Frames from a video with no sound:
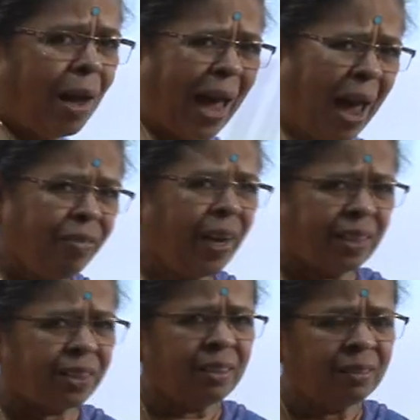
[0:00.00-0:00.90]

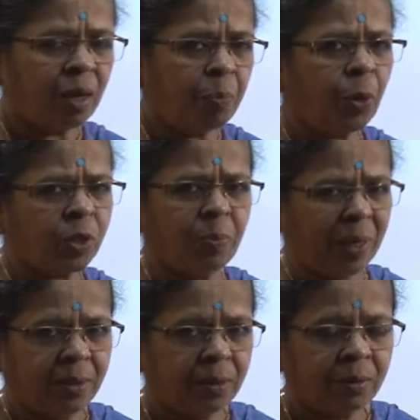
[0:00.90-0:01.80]
Average, approximate